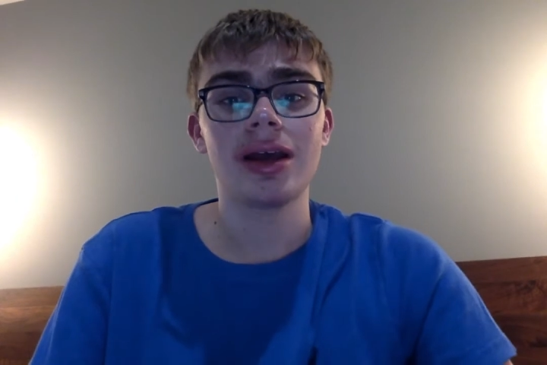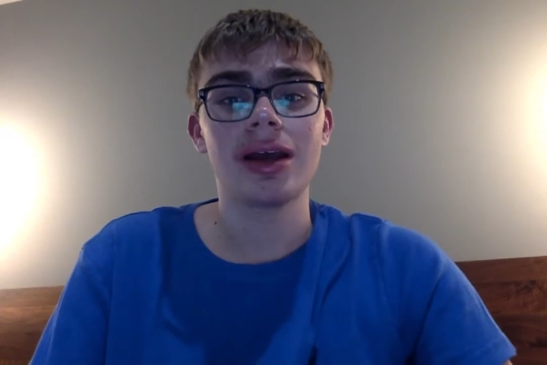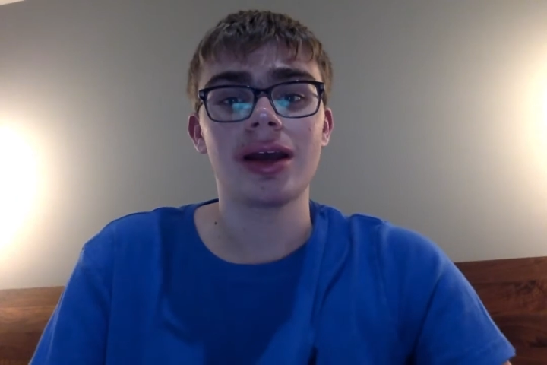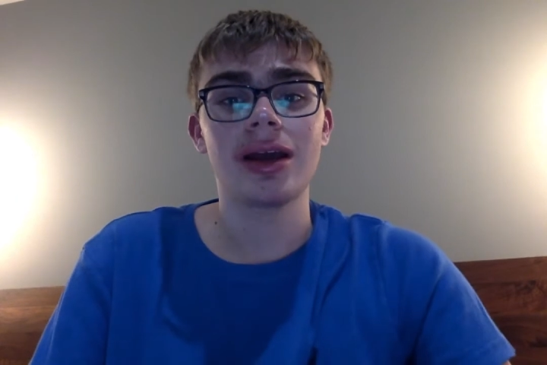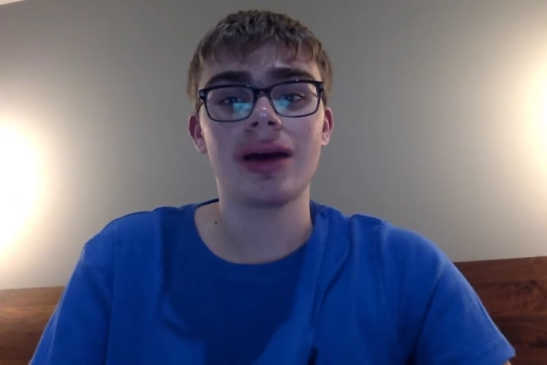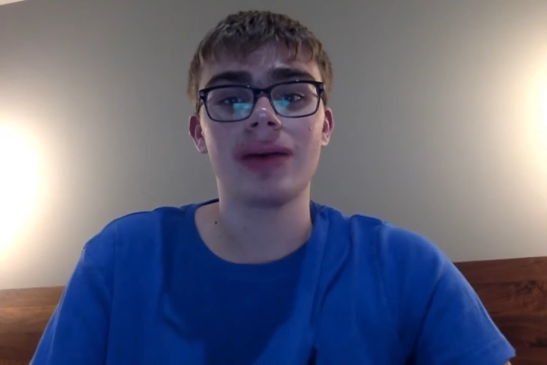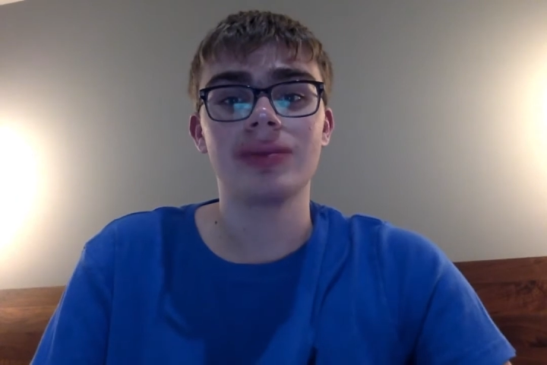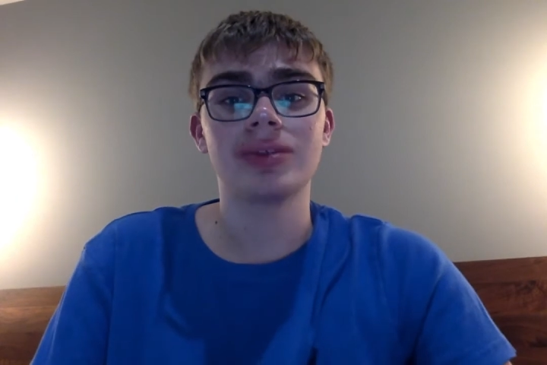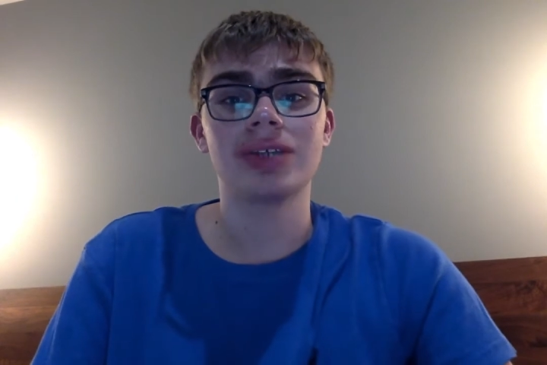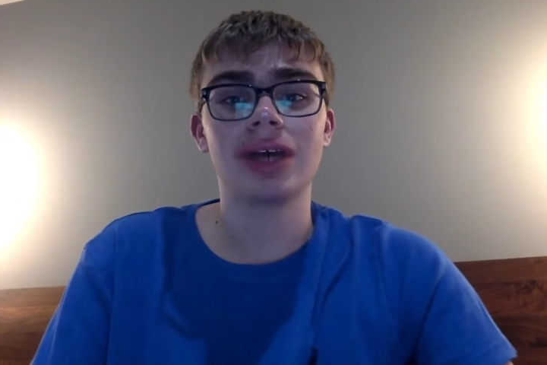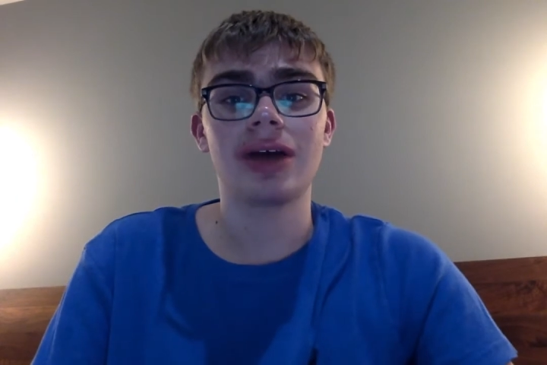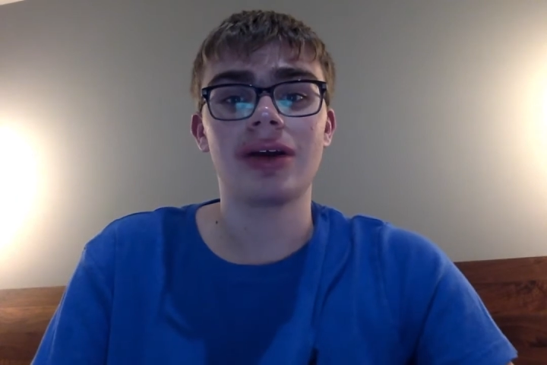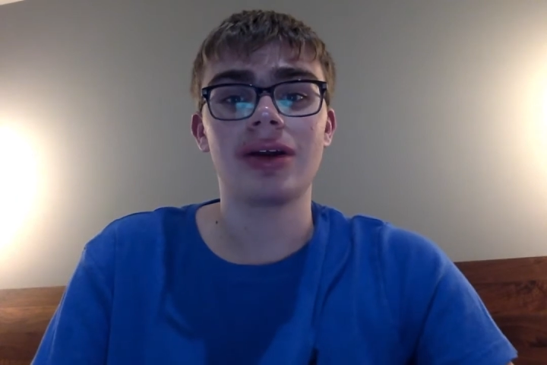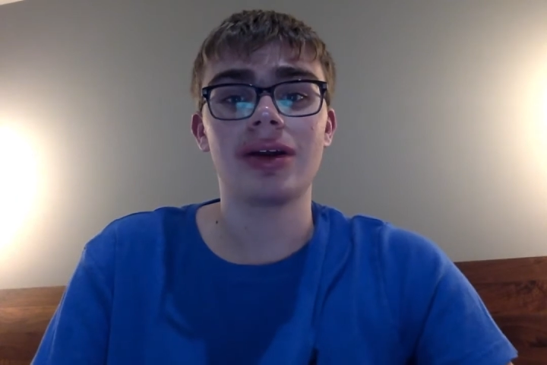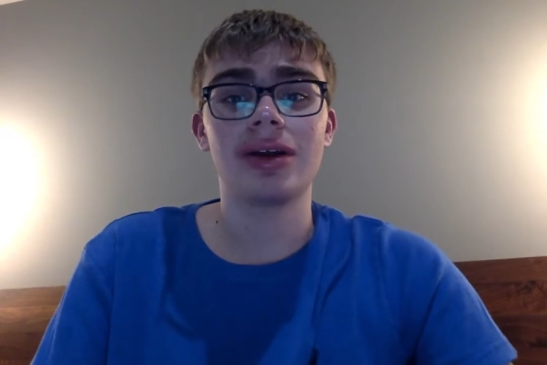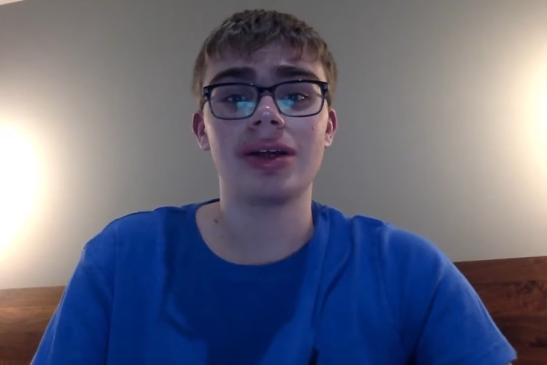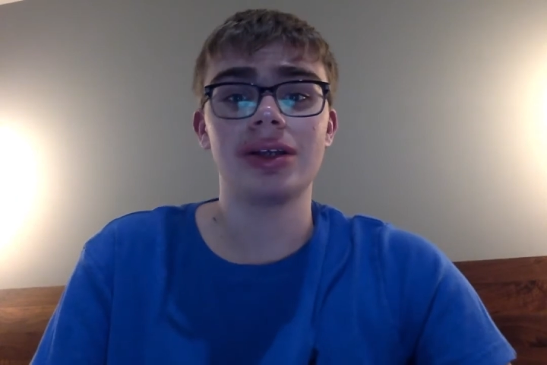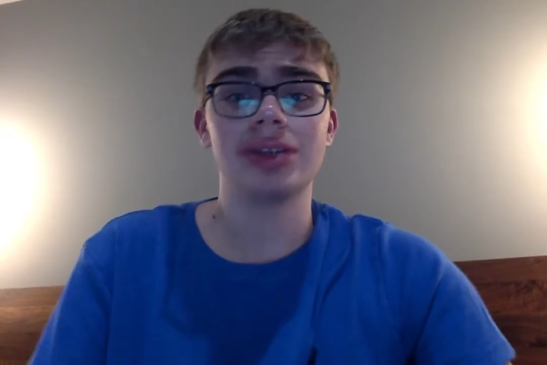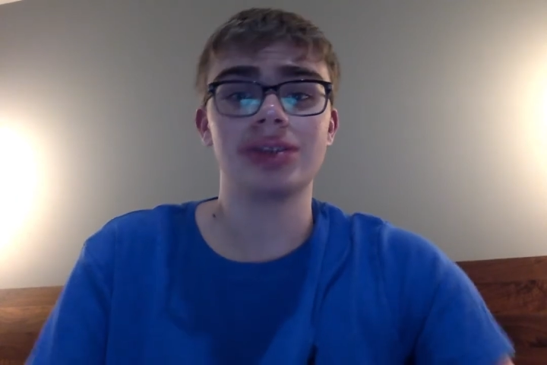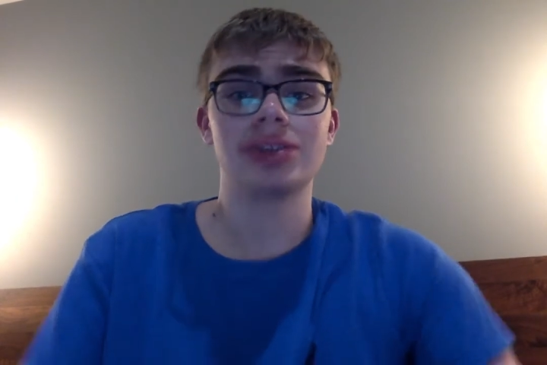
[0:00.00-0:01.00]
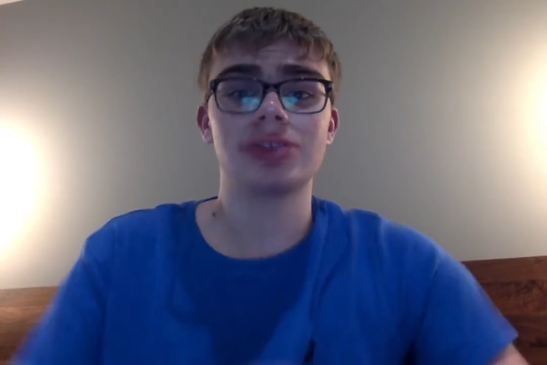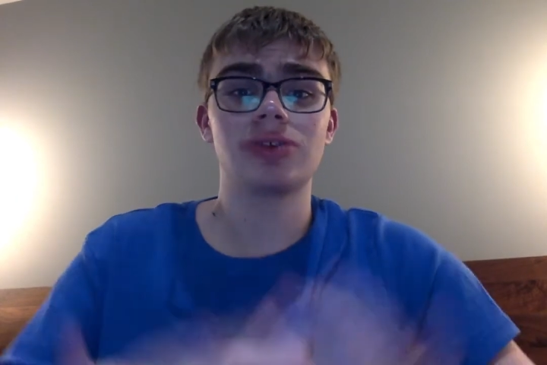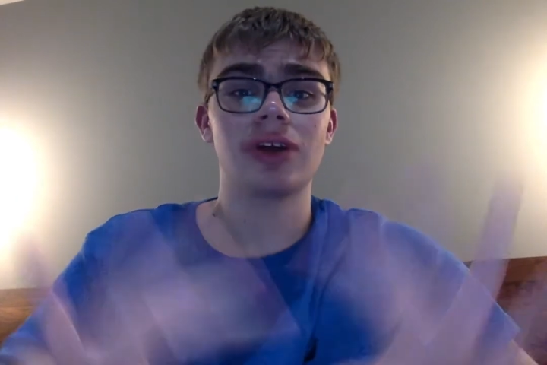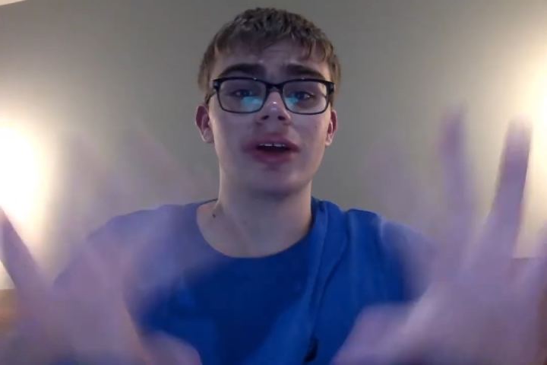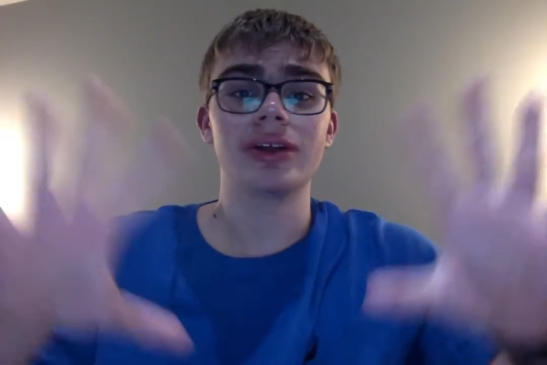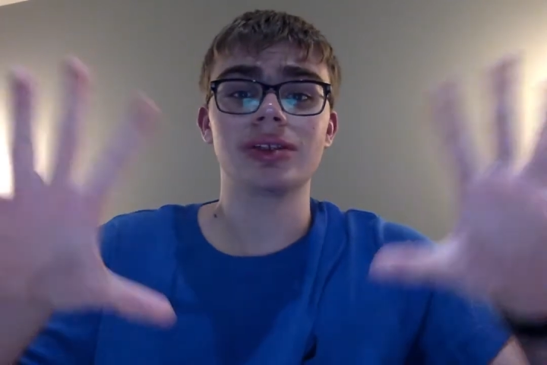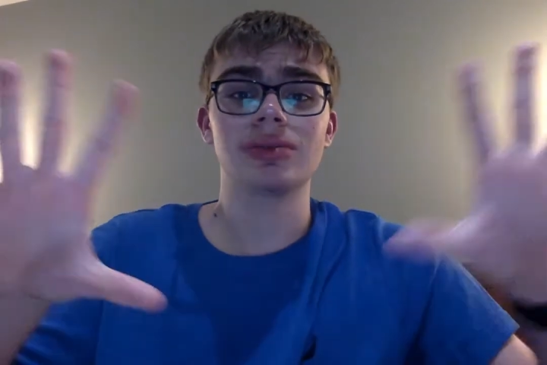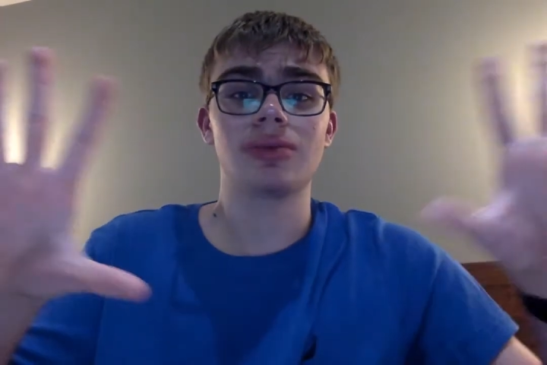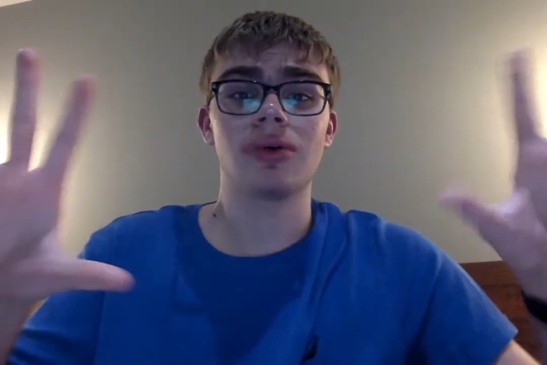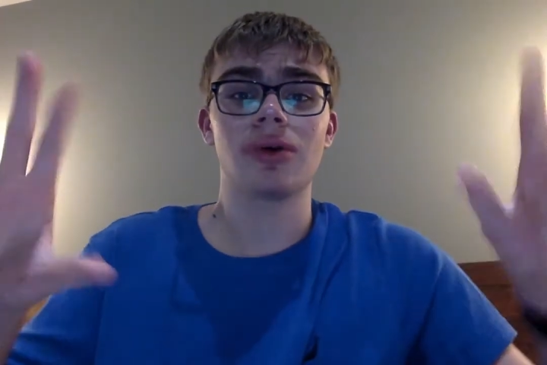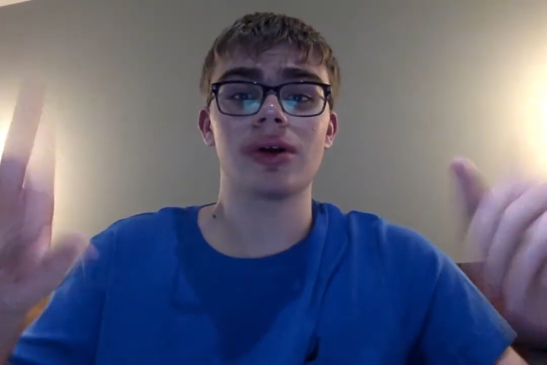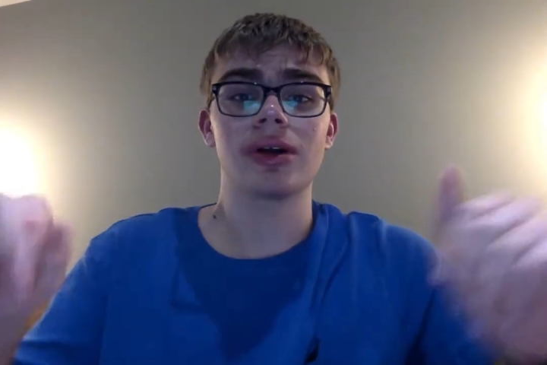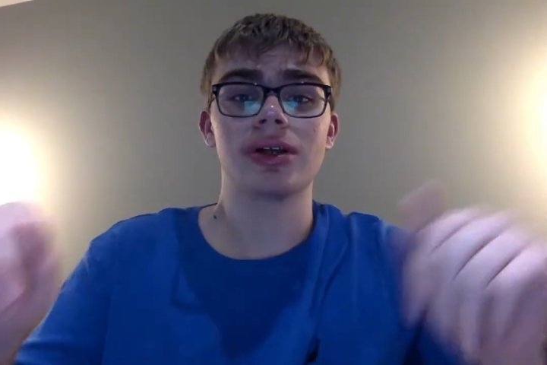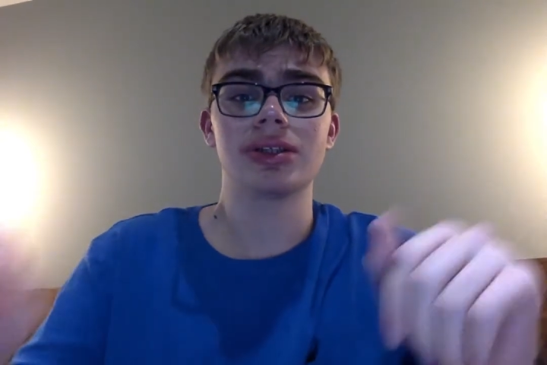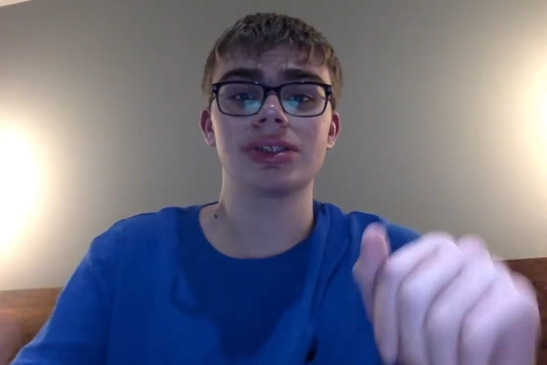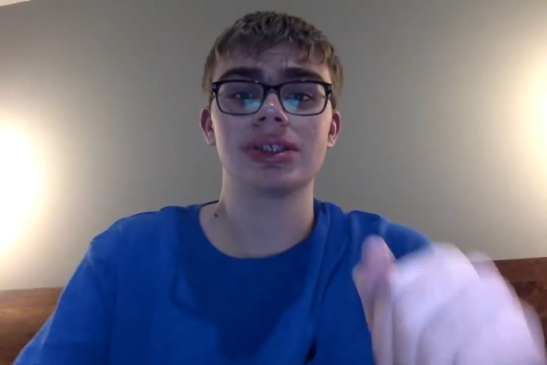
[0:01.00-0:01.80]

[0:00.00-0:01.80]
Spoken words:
comes out and he's transported